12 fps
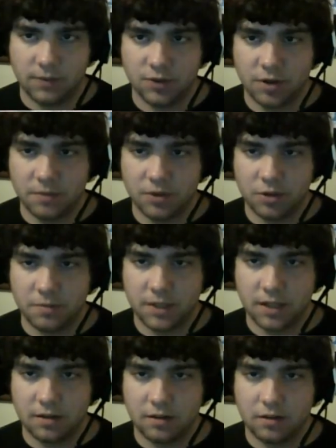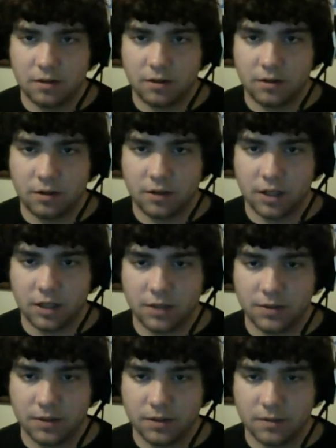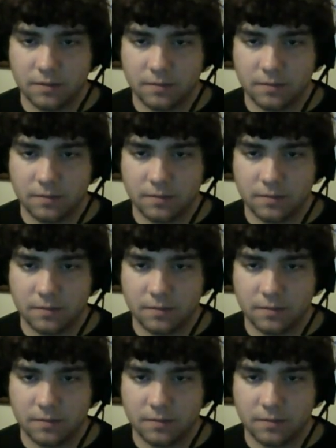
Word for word: drop the troops yet? Or are they close?